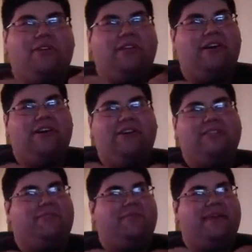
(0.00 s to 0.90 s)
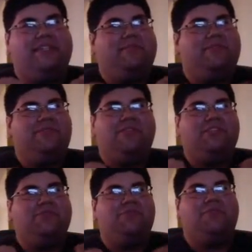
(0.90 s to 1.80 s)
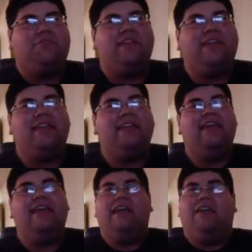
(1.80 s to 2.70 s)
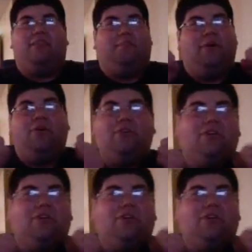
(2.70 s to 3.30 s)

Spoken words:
claws from X-Men Origins Wolverine, the bone